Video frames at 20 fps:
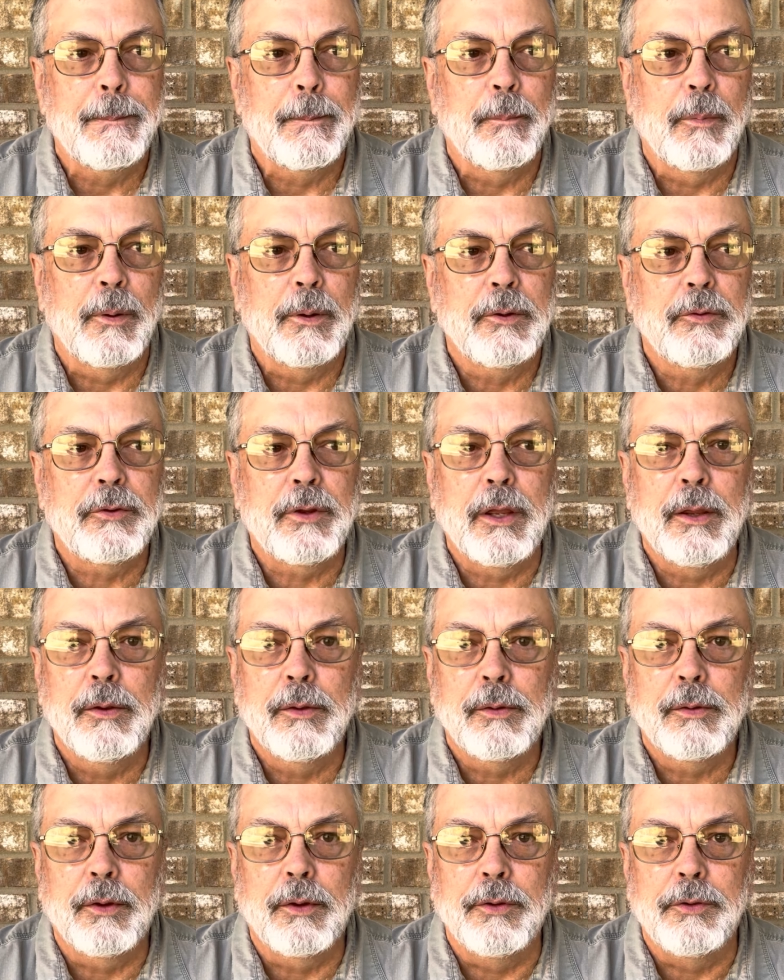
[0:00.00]
Please
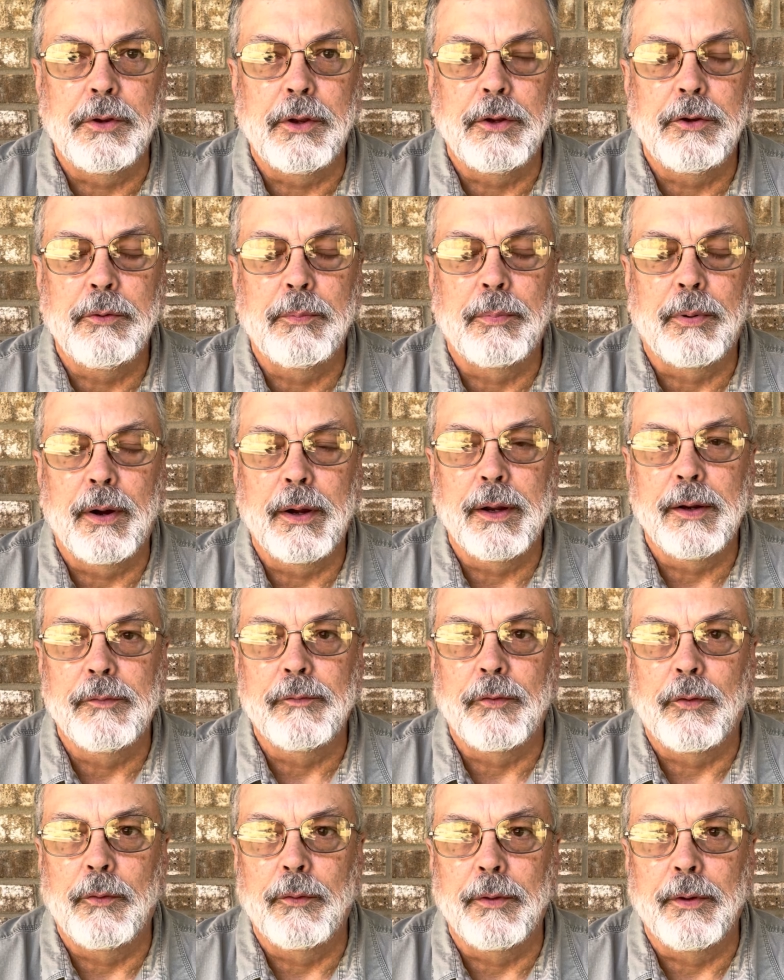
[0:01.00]
continue praying
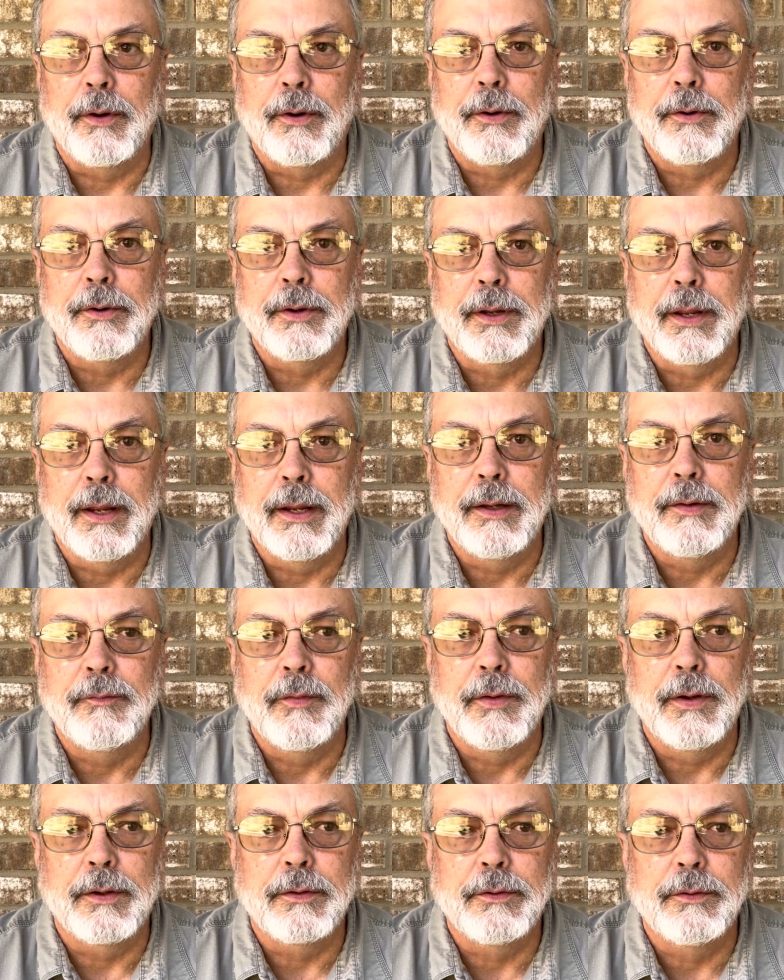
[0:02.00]
for the hurricane
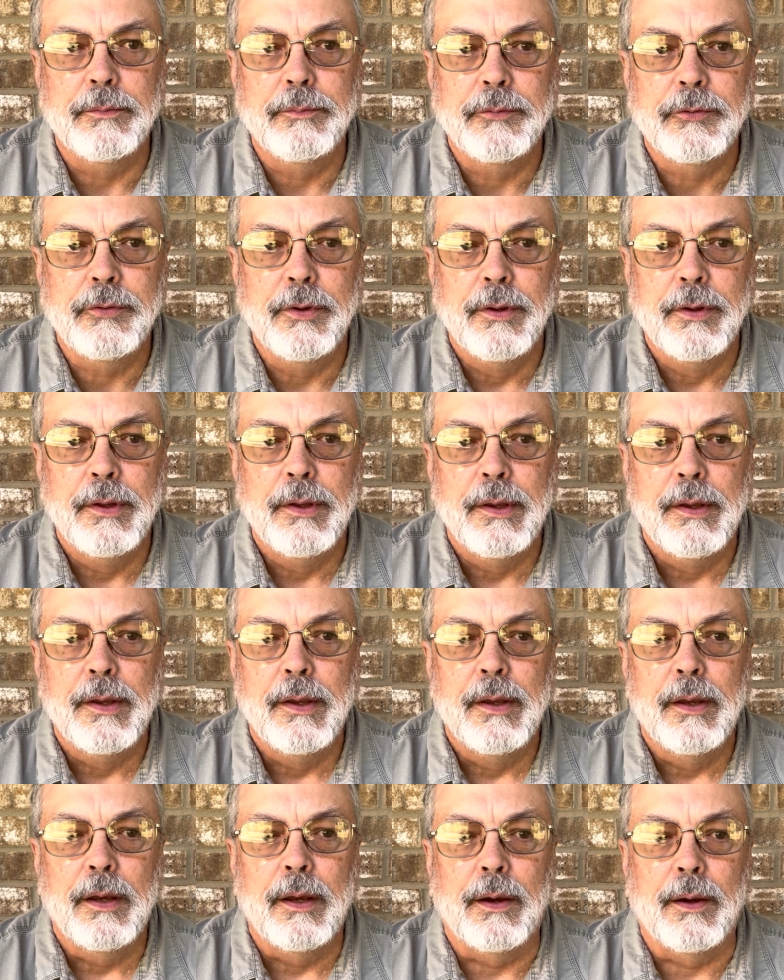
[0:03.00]
victims
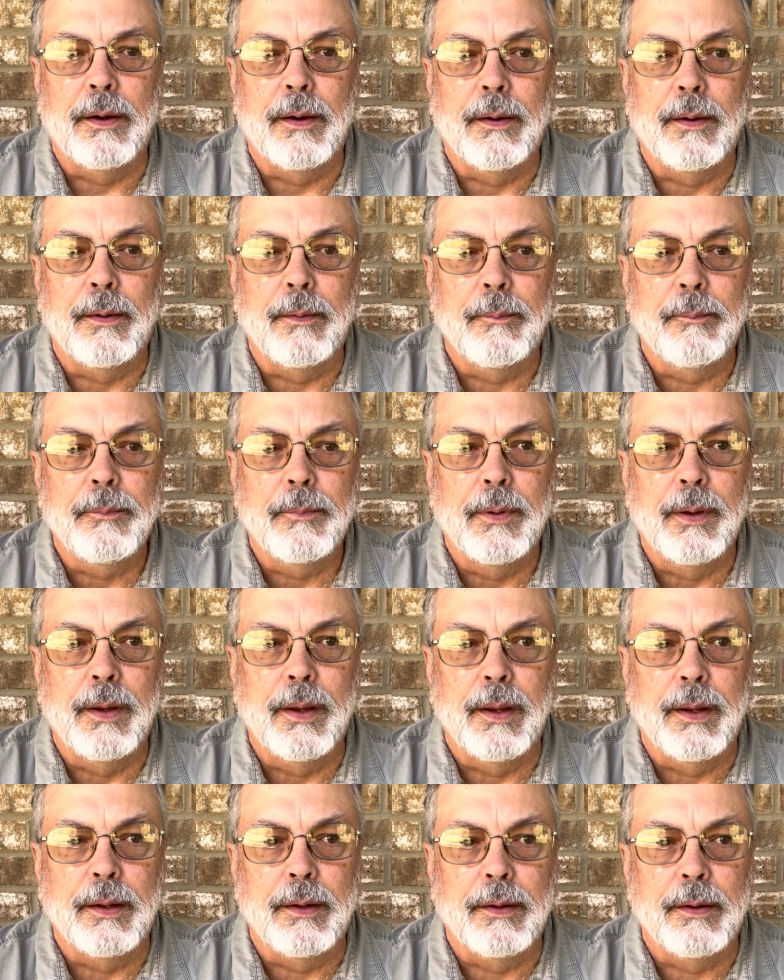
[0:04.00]

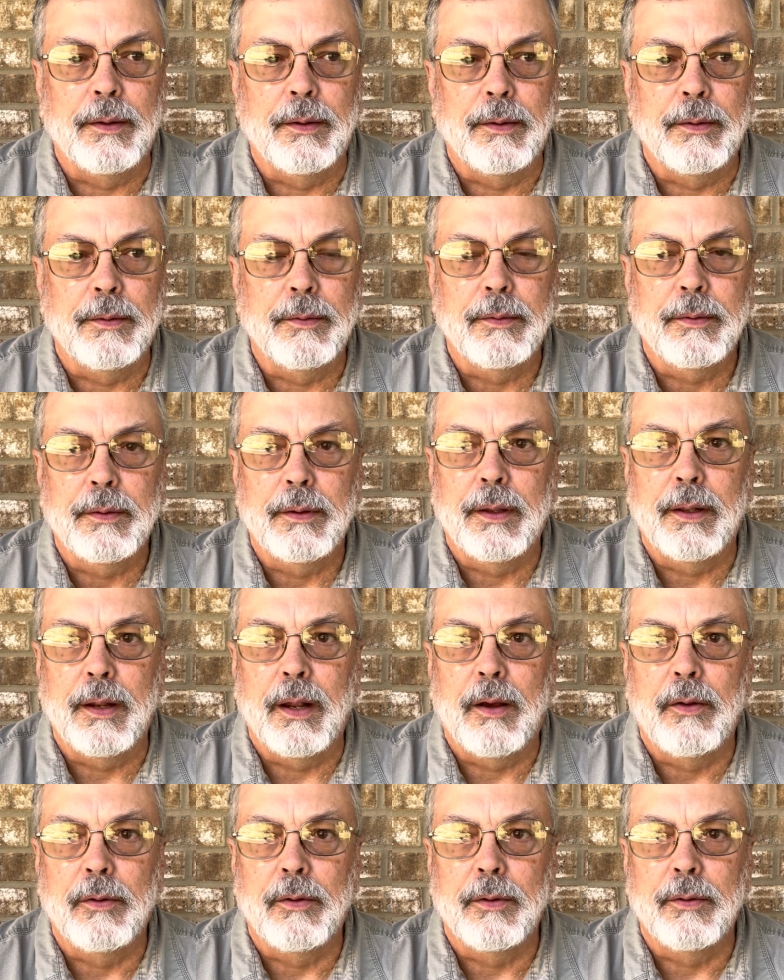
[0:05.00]
and
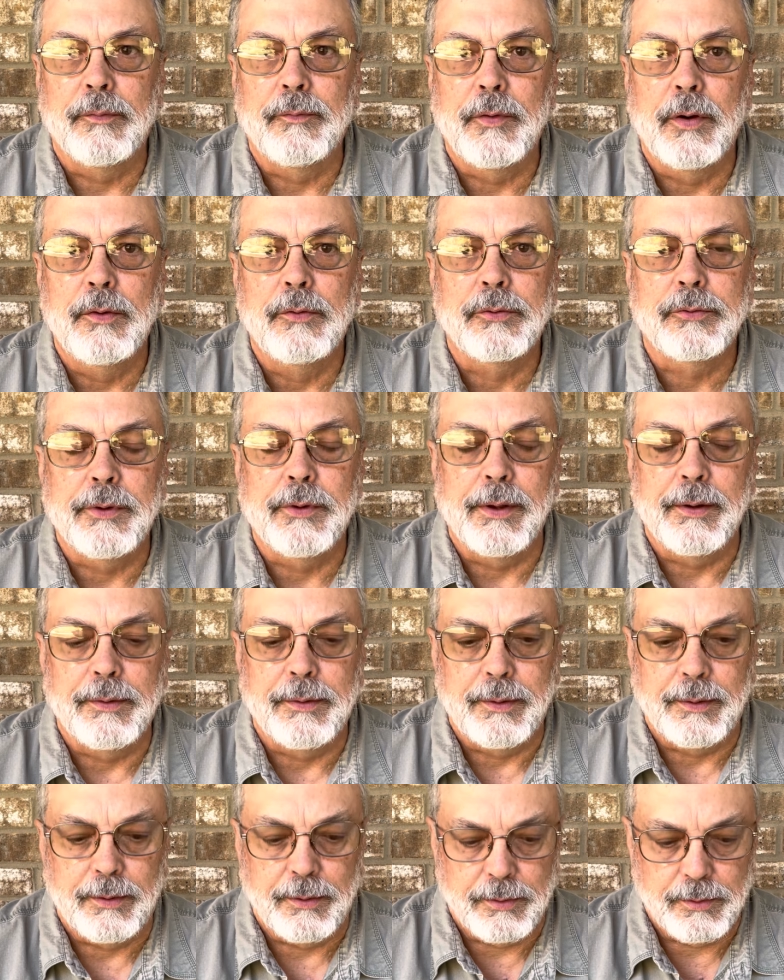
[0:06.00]
all the folks down
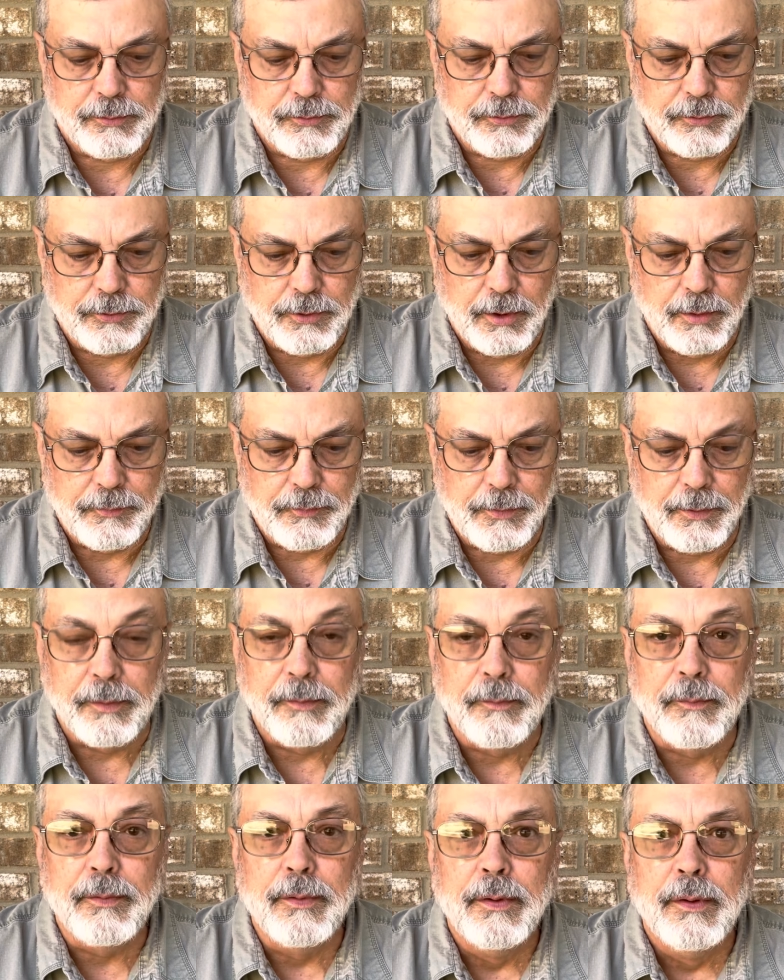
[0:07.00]
there
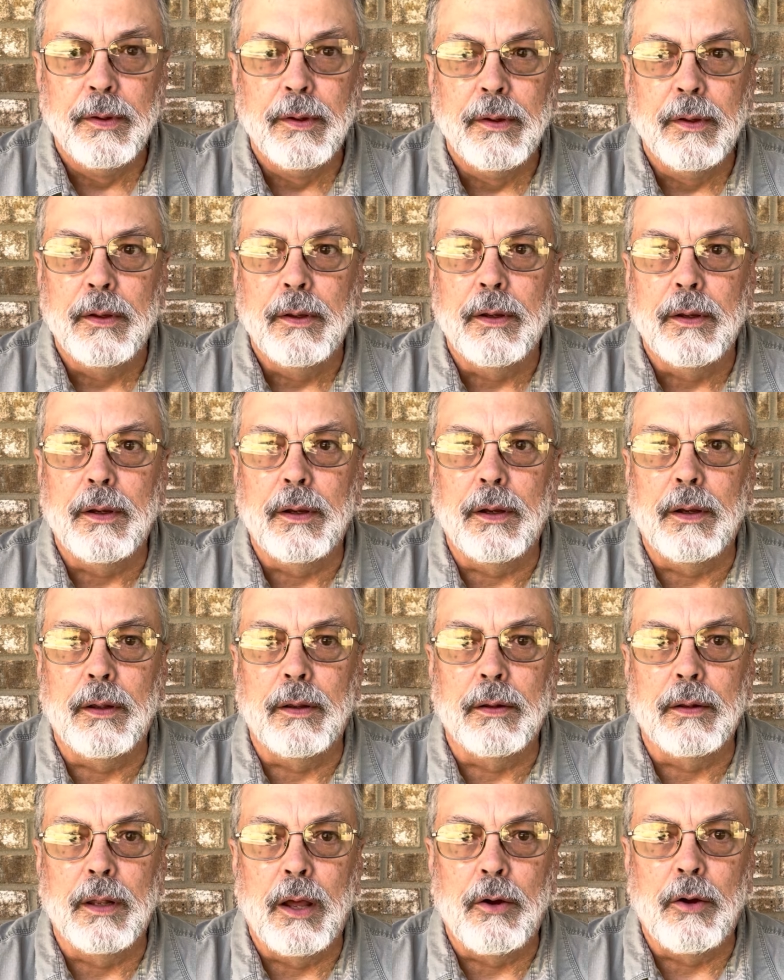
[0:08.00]
suffering
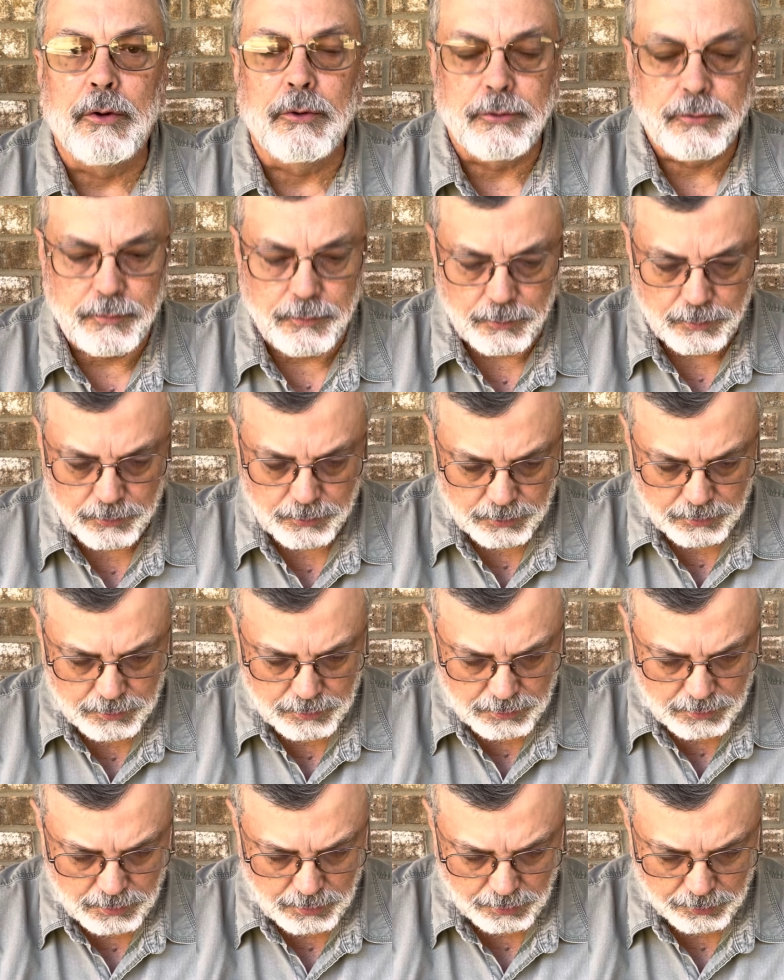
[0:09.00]
loss from the
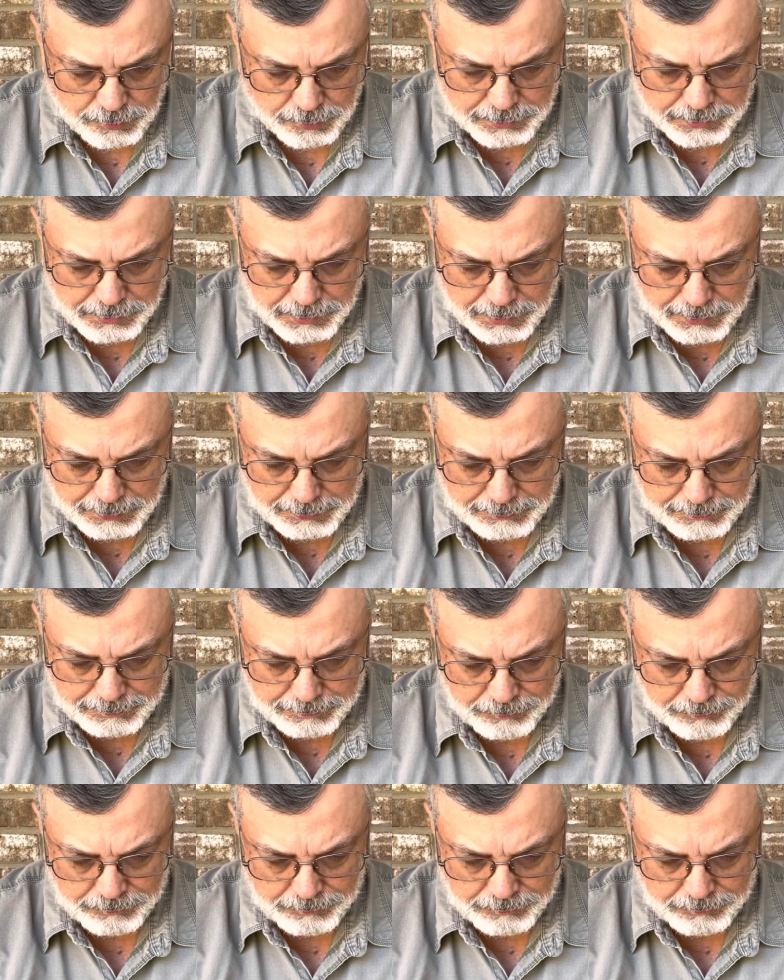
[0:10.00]
hurricane.